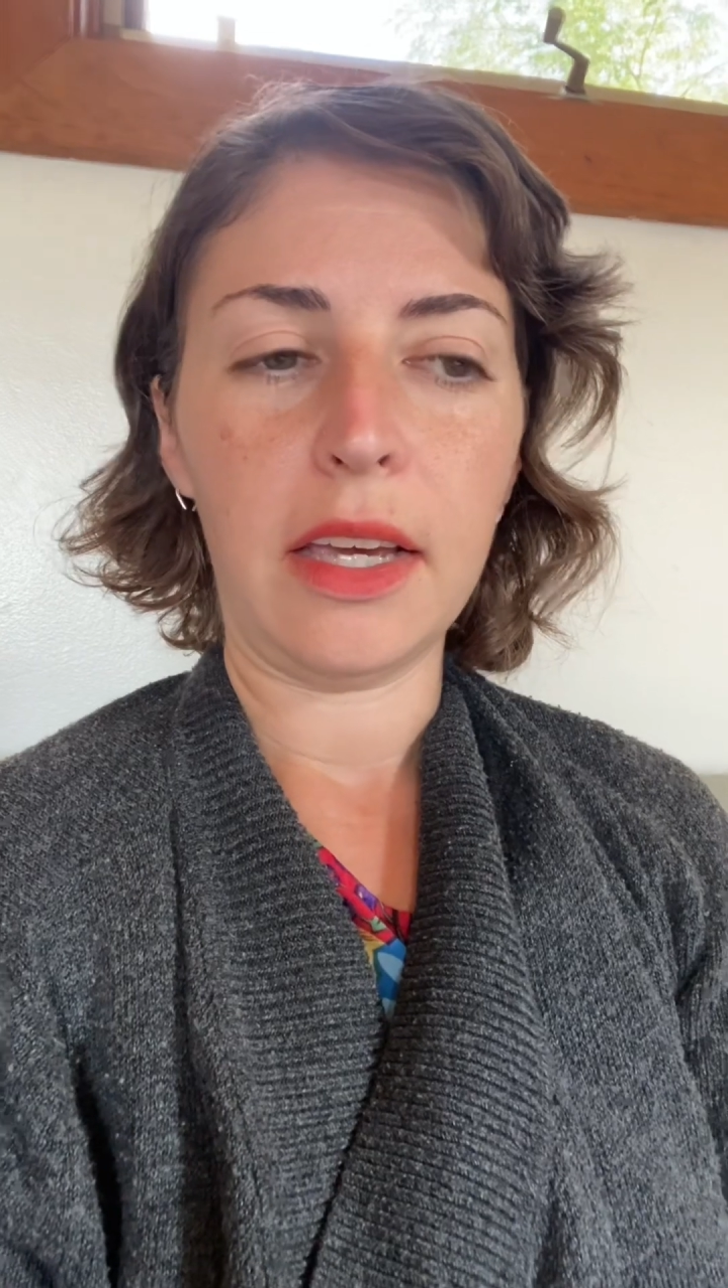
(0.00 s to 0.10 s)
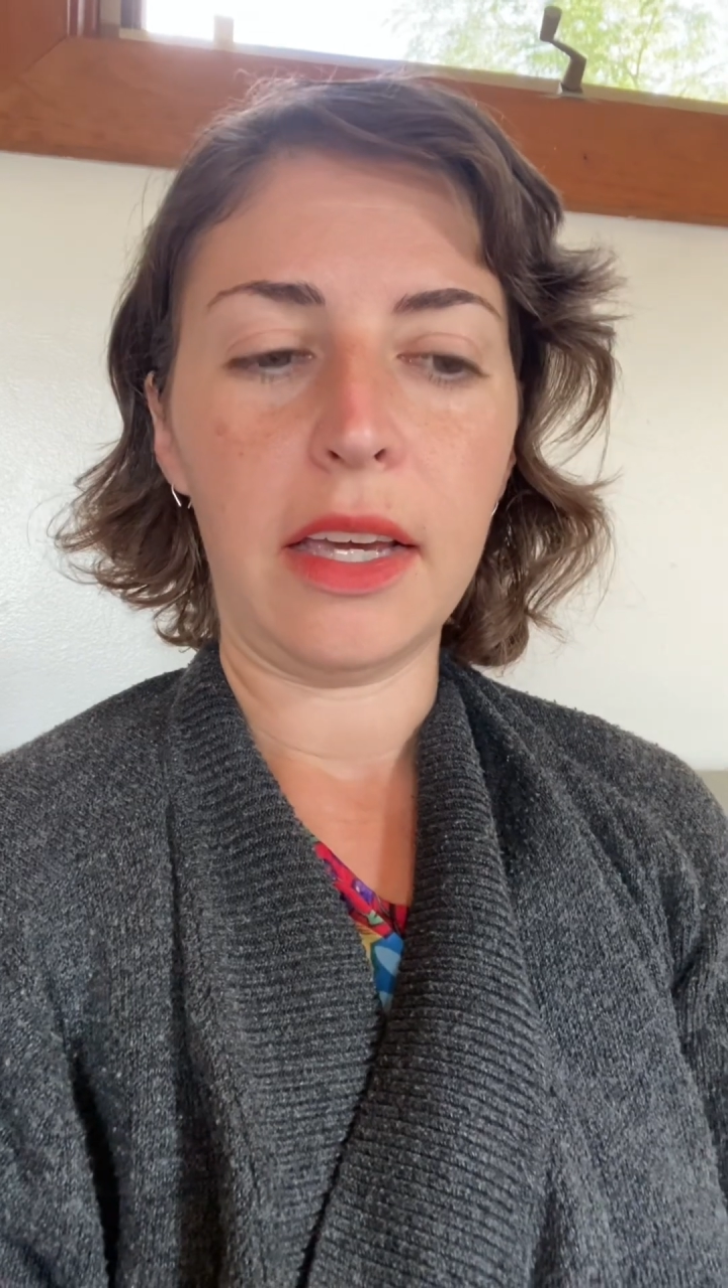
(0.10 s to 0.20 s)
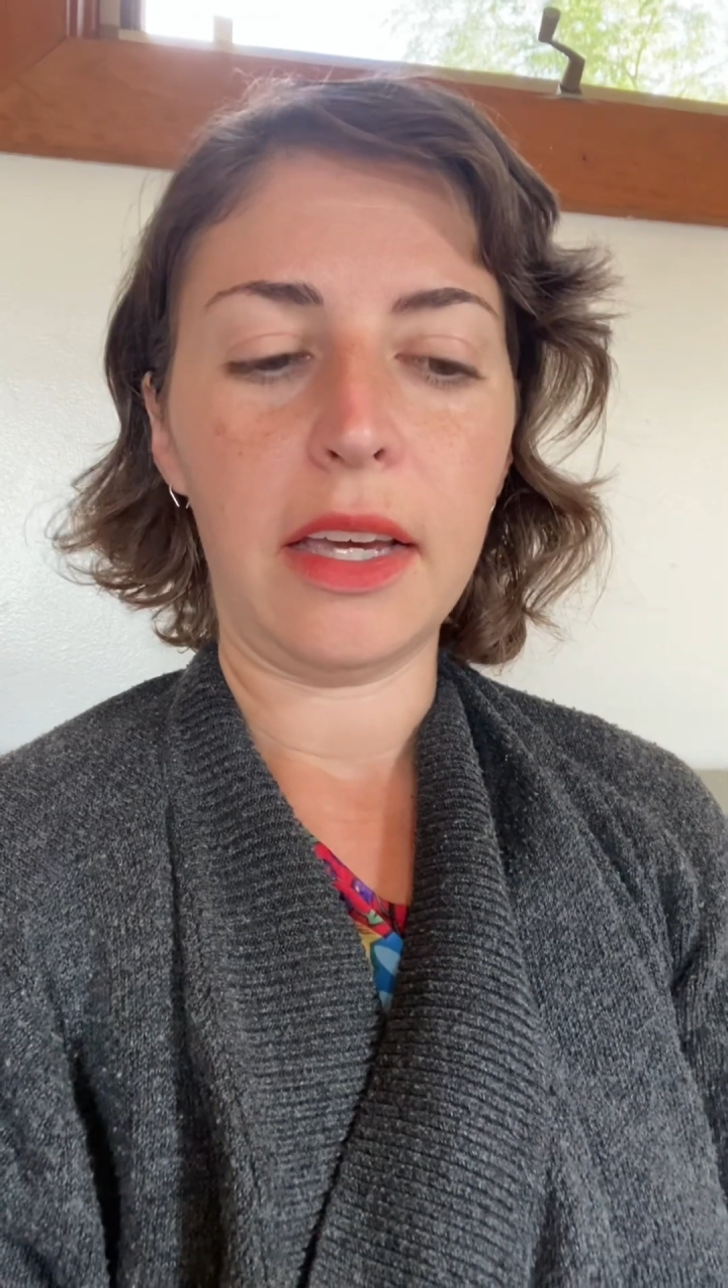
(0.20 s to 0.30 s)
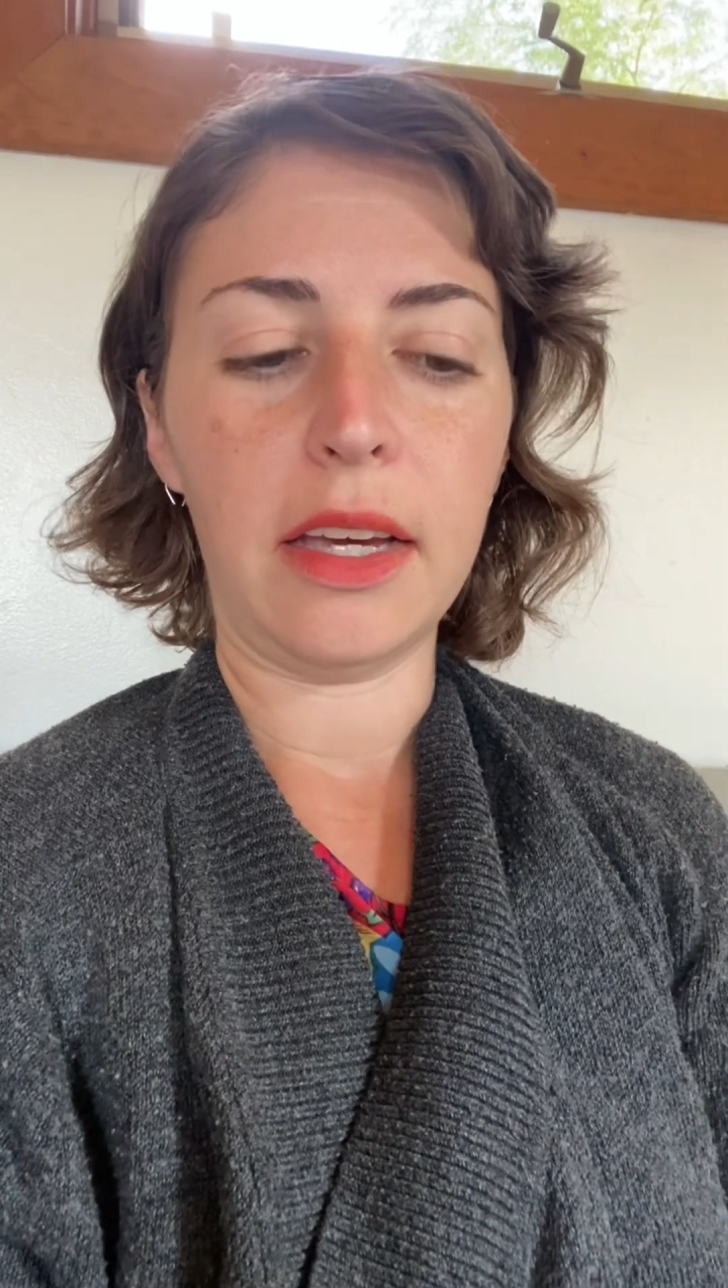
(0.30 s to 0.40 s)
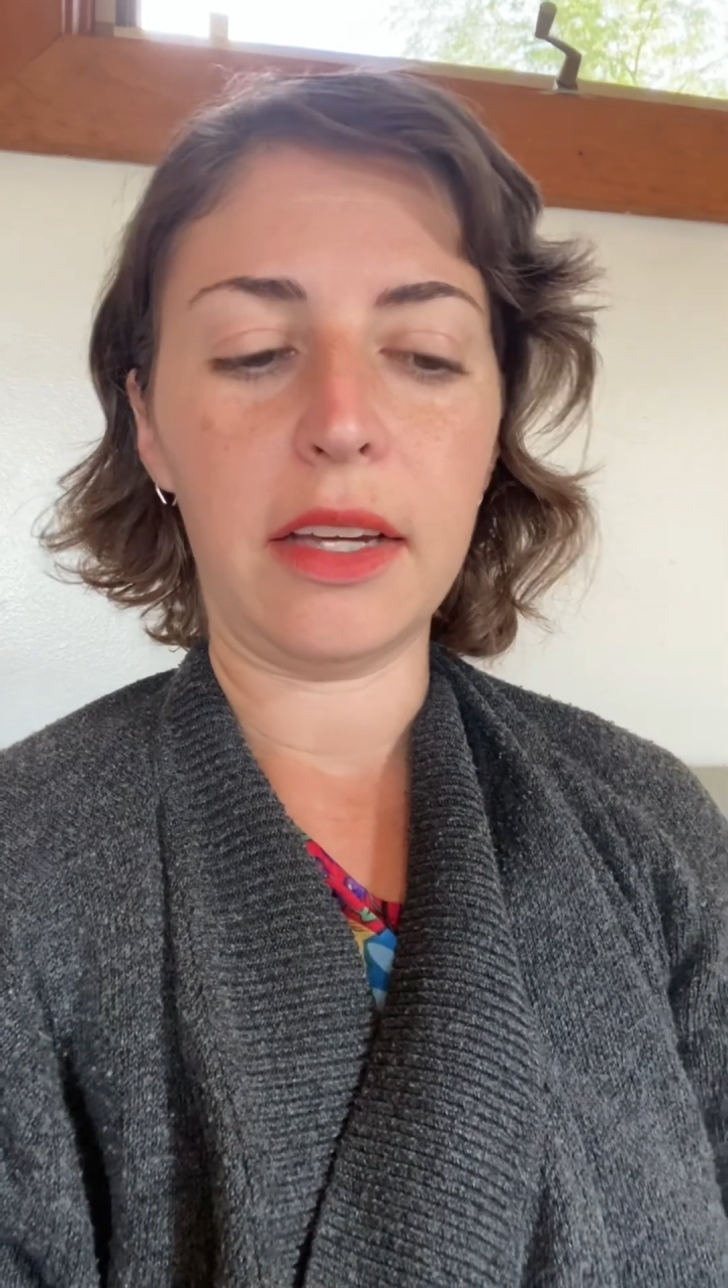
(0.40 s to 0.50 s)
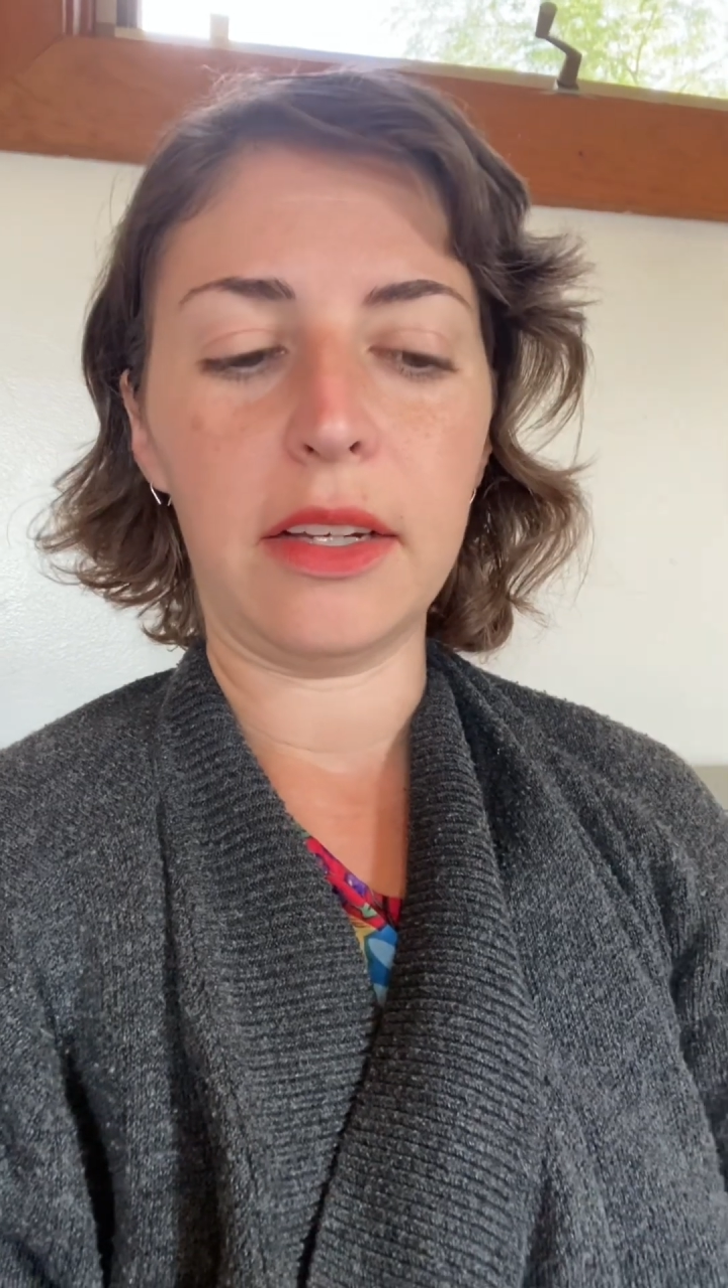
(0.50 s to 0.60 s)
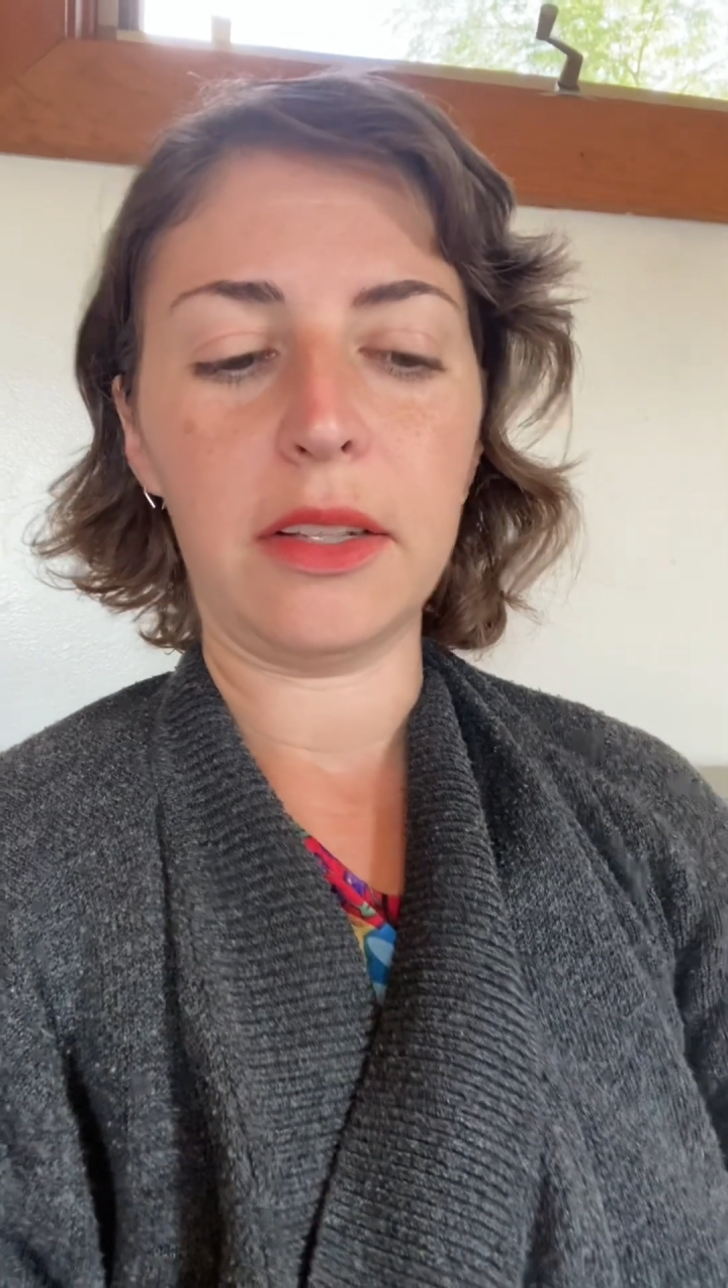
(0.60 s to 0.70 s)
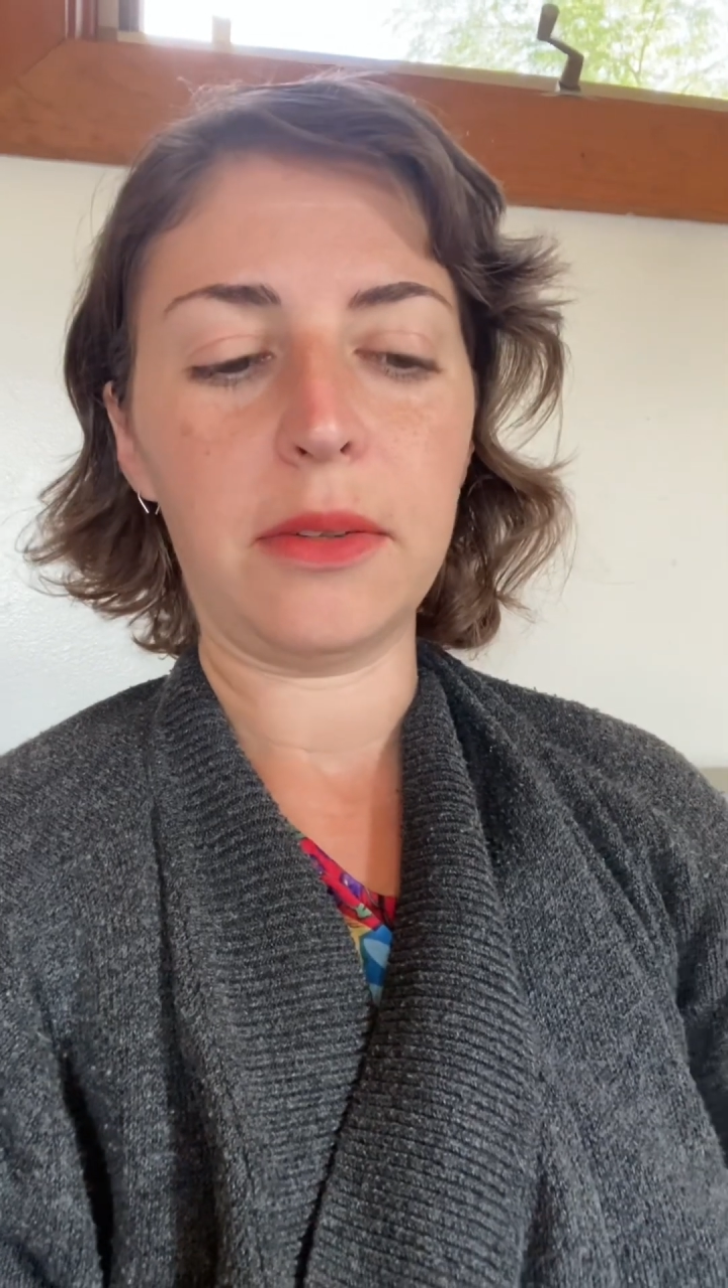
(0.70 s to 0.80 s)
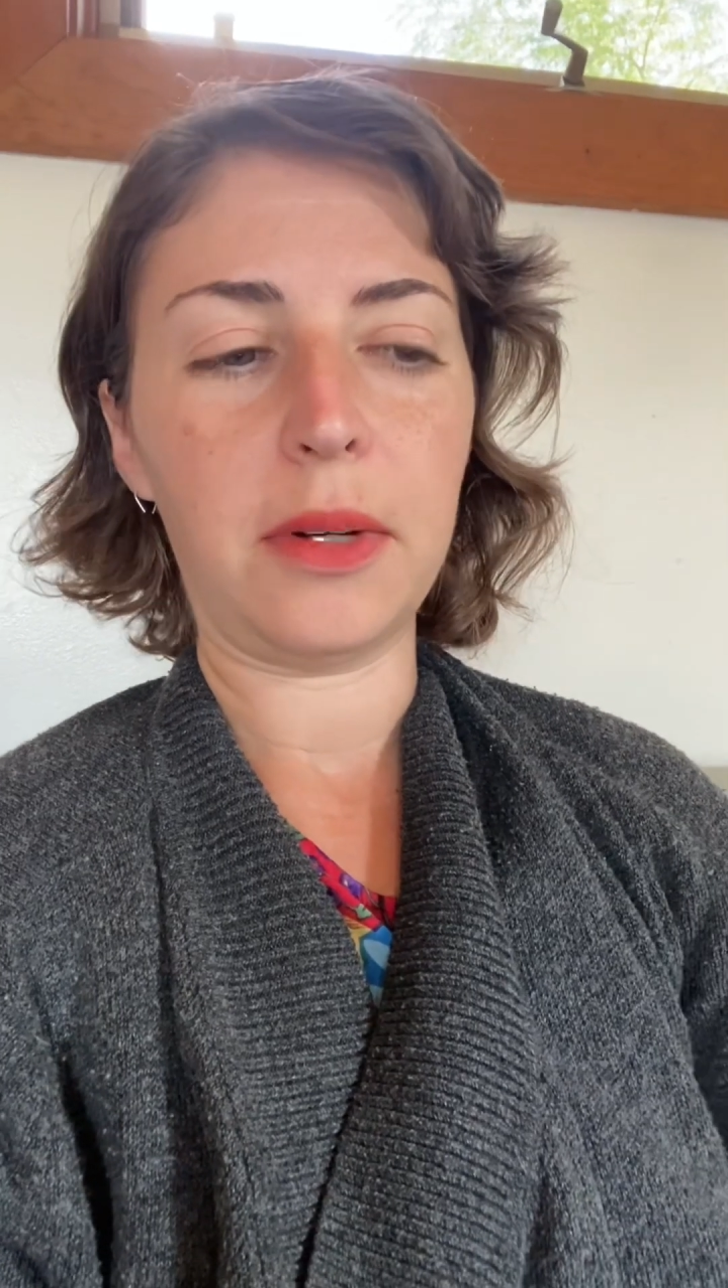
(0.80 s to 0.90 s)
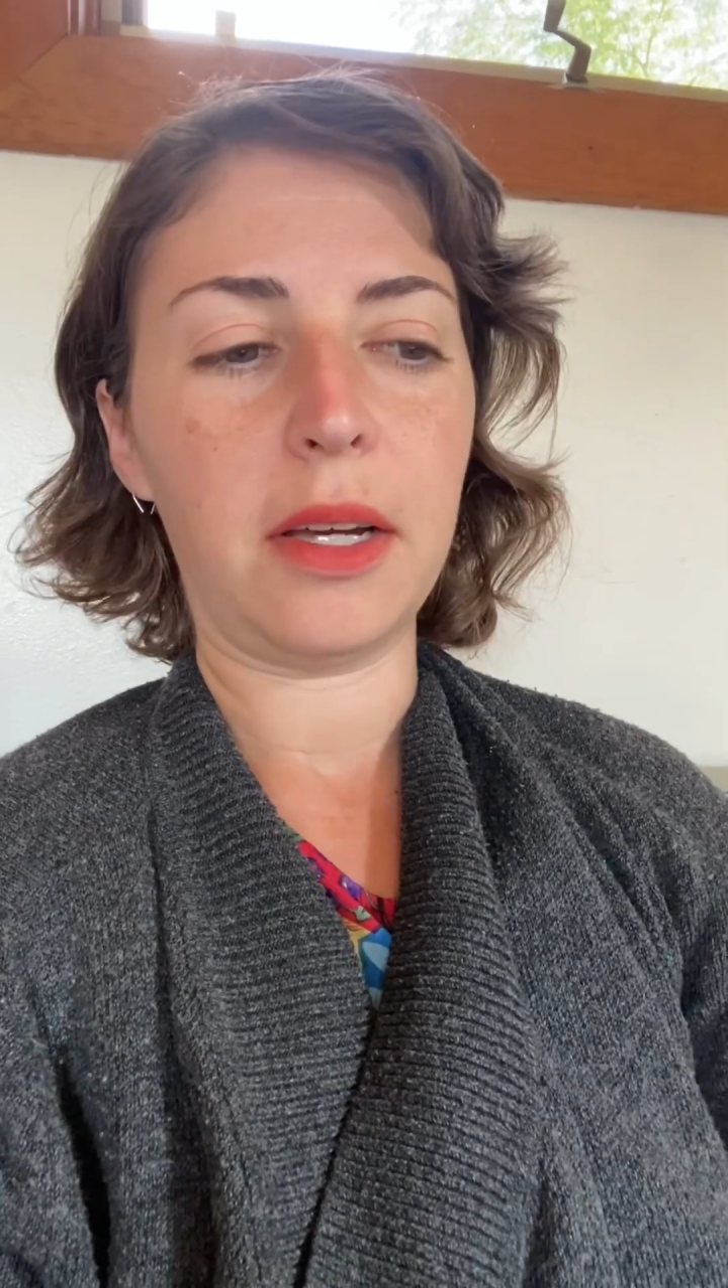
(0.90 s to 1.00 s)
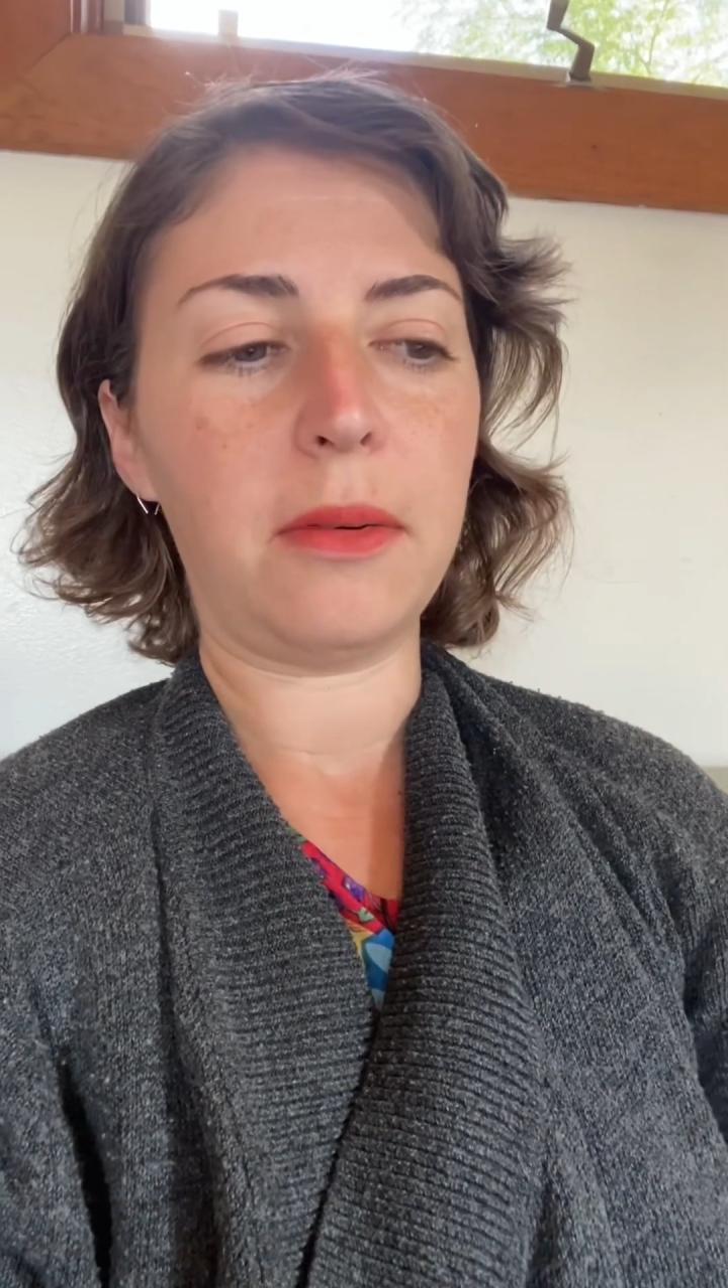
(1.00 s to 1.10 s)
And what I